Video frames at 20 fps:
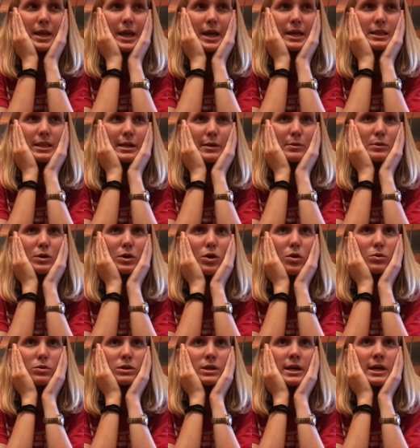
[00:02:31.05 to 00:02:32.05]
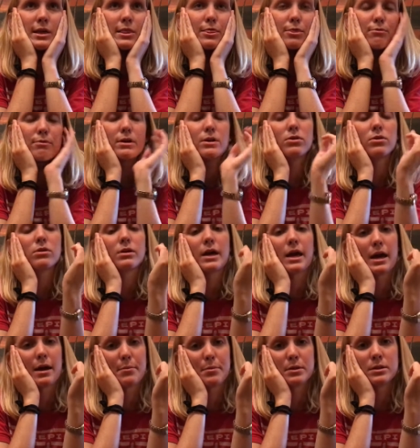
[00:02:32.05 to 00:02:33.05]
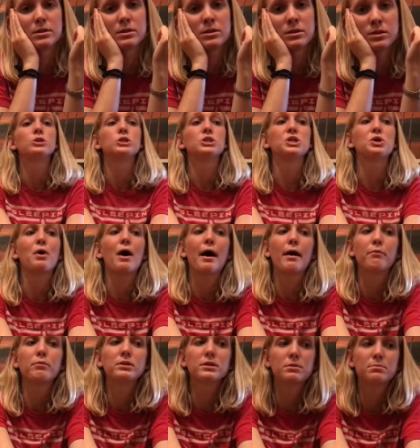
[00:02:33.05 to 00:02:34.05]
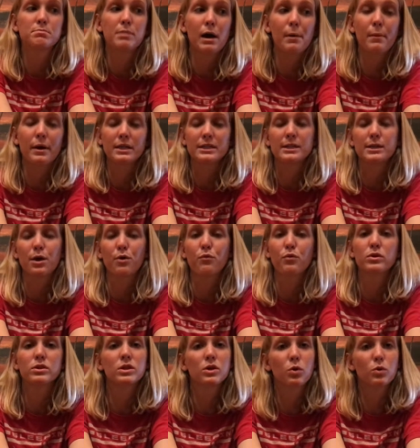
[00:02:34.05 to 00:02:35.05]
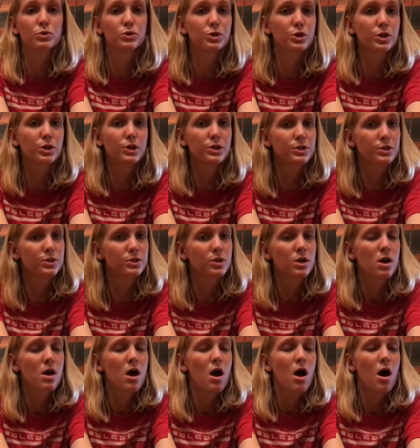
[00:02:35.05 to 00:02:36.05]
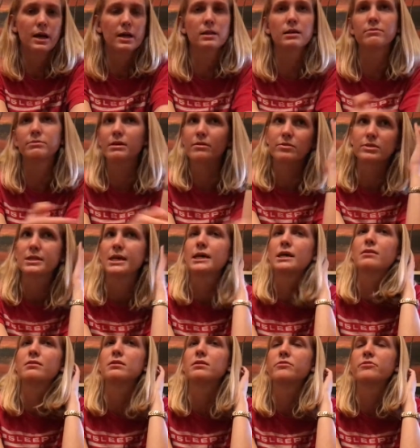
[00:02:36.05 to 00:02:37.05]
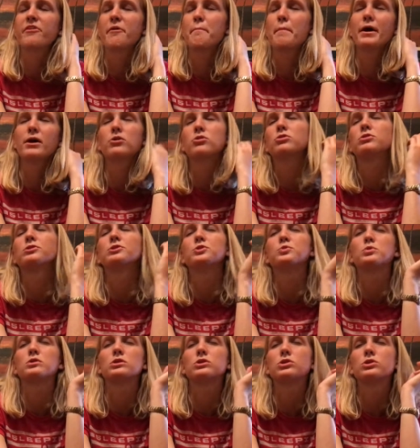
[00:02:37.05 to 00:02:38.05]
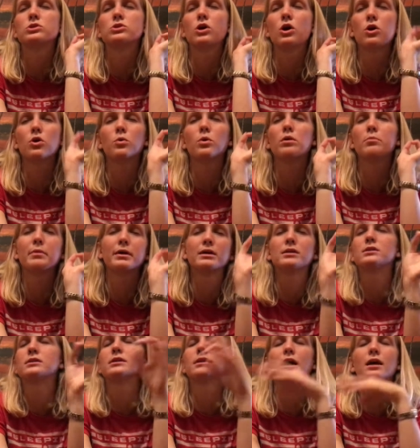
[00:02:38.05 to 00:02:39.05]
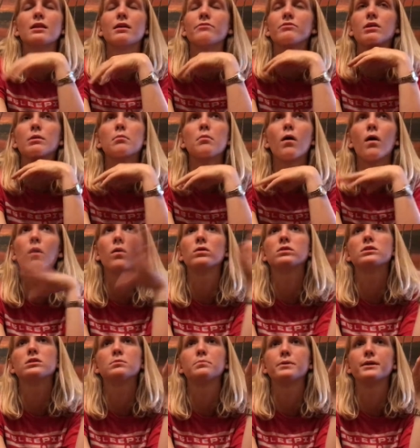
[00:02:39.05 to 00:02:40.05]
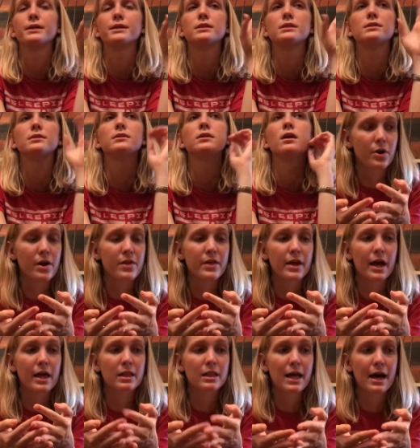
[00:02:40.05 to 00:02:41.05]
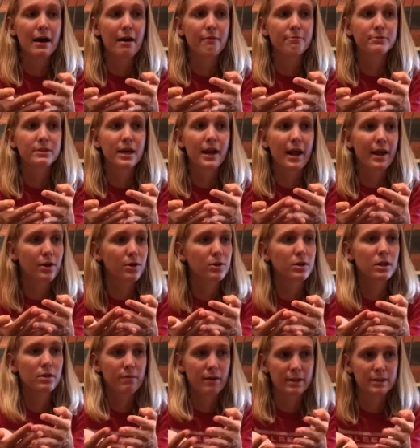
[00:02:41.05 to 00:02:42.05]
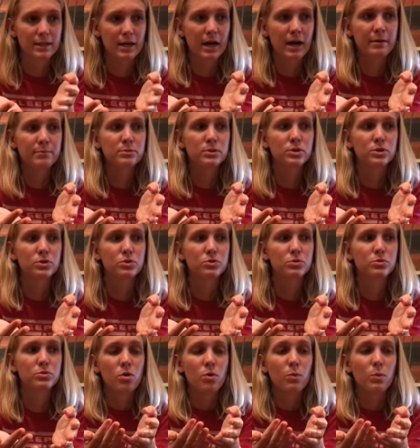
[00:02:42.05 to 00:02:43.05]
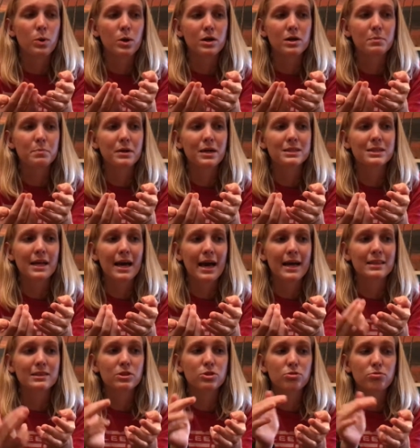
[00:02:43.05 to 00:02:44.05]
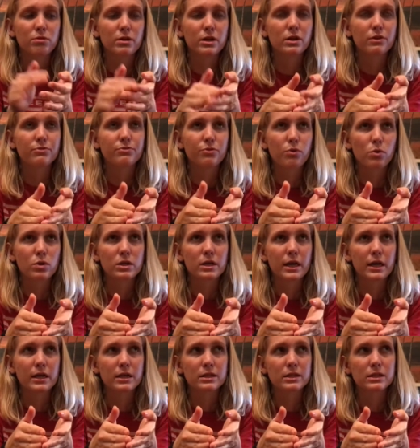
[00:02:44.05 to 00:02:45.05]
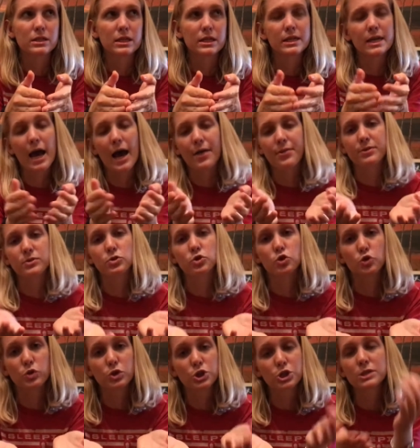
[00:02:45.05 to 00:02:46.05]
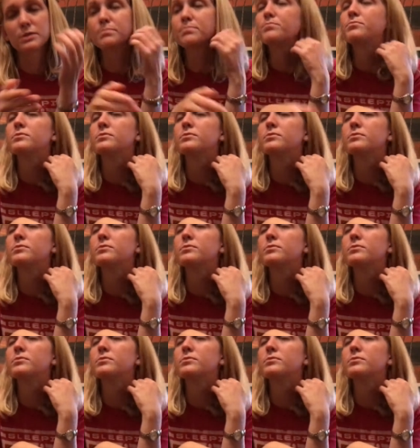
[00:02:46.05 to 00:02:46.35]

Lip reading: and there were only 3 girl cabins, so I was by myself with the older girls. I loved every second of it. My girls were so amazing. I loved them all to bits. And then I left, and I could have had time to work because I had 3 or 4 days in Athens, Georgia,